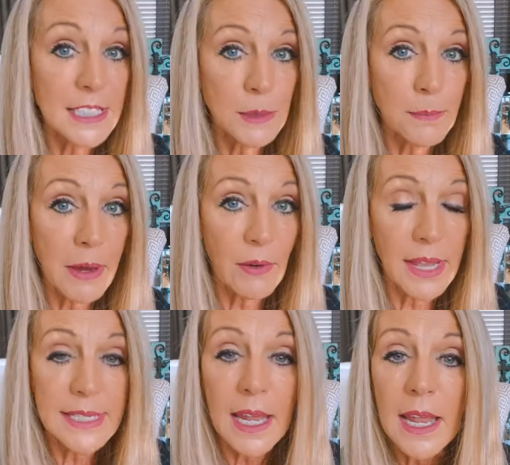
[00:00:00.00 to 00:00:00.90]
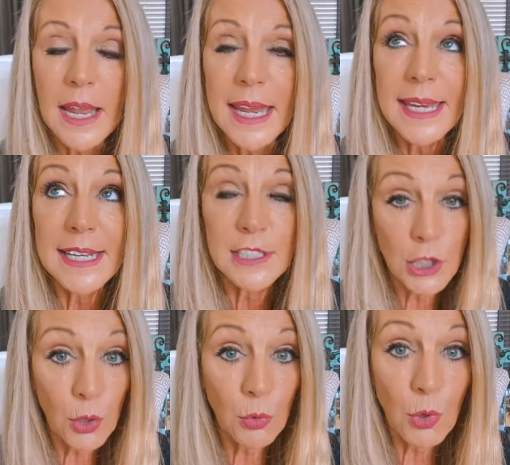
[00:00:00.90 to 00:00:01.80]
spirit. It is
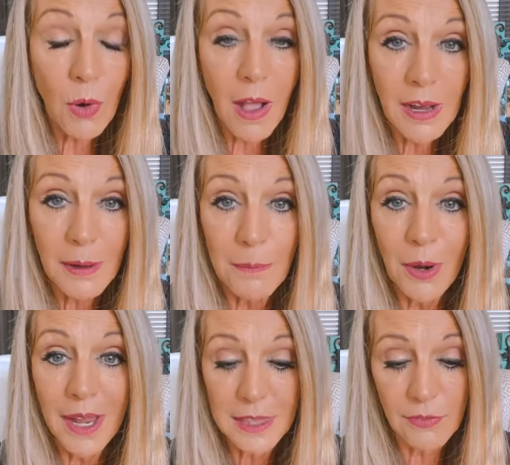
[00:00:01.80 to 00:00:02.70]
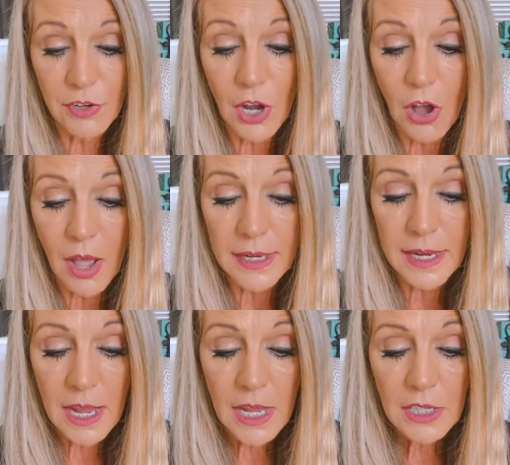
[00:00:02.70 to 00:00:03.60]
the ruach, breath of God.
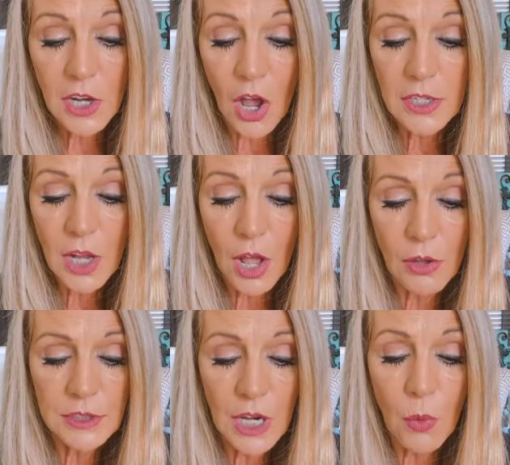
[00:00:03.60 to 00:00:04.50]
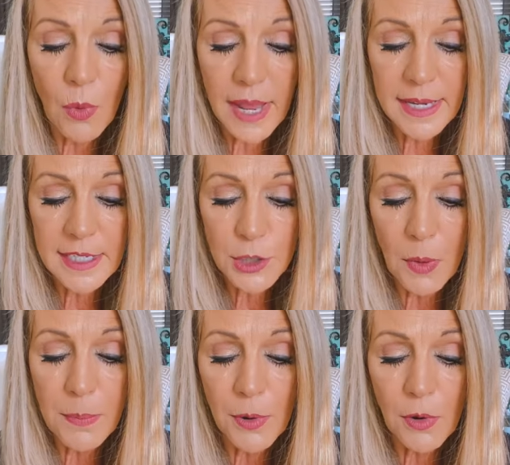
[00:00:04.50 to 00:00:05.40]
God caused a wind to
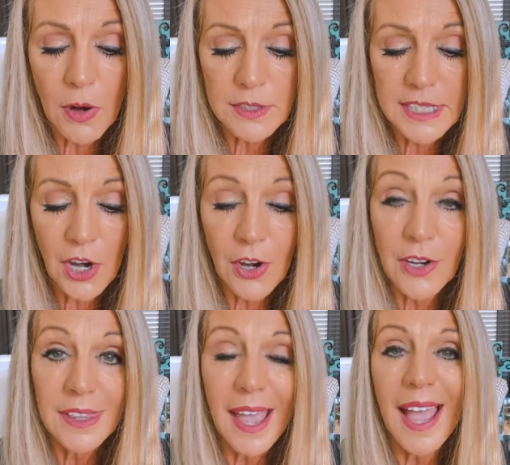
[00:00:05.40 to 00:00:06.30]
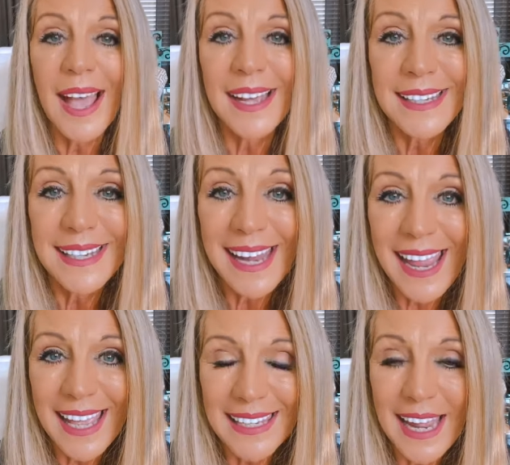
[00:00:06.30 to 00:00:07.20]
sweep across the earth
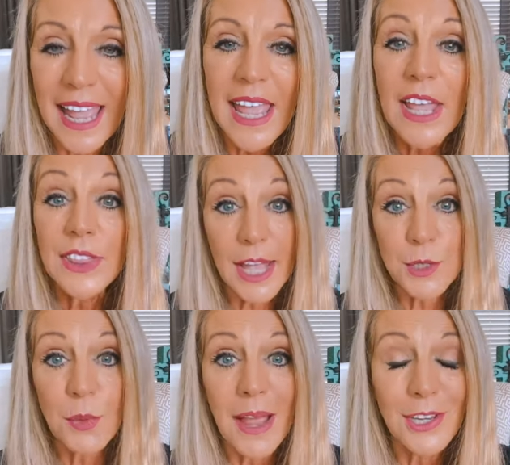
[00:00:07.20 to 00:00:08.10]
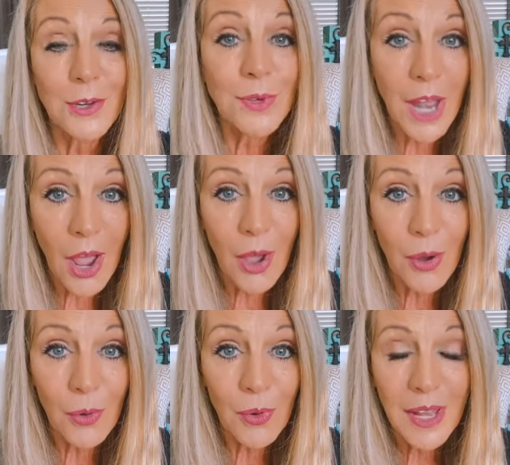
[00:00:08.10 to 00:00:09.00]
again. That's why you
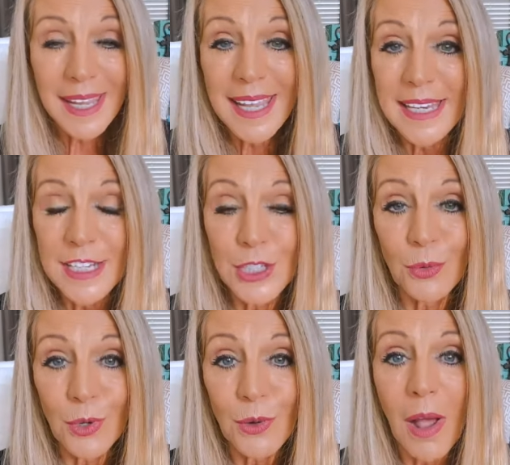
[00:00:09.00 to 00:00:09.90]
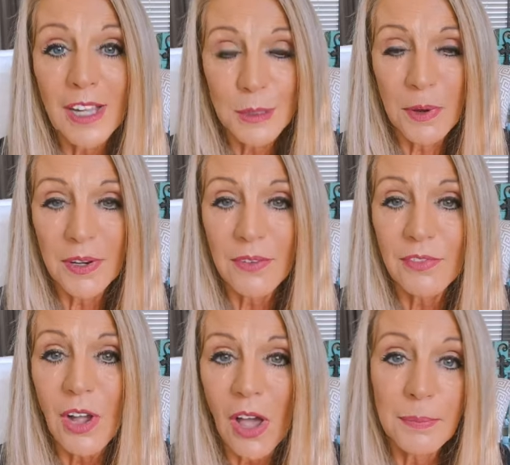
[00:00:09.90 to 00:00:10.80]
know it is the ruach, spirit of
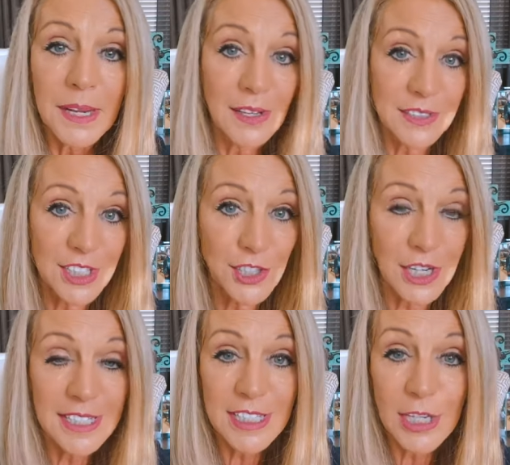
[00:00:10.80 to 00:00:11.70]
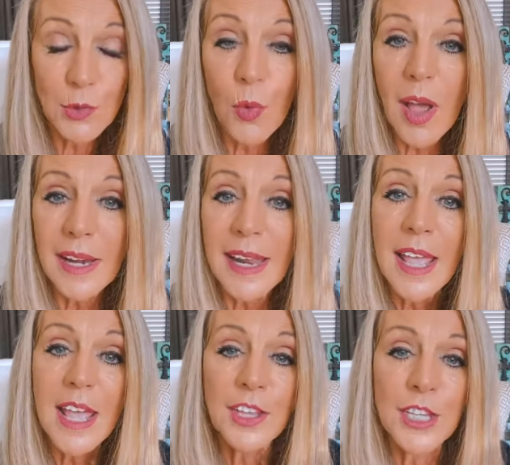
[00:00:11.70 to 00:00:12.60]
God, because in Genesis 1,
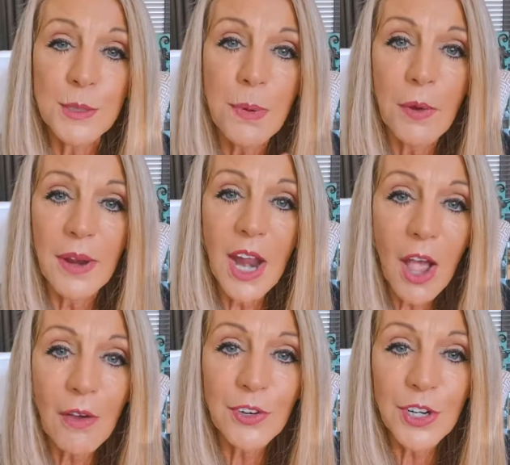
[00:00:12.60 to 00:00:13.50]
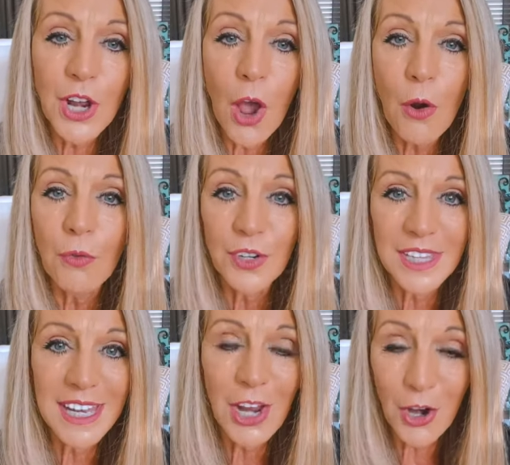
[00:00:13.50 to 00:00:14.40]
the spirit hovered over
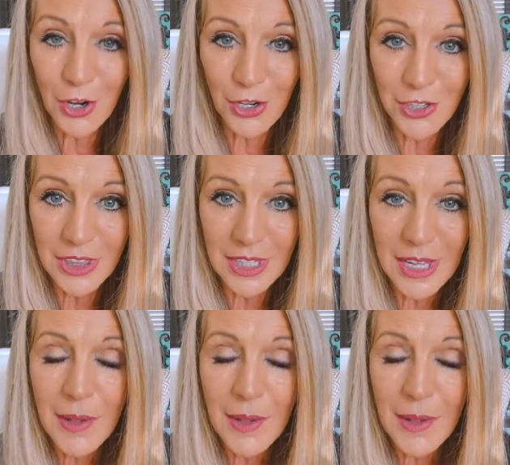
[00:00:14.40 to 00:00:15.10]
the earth.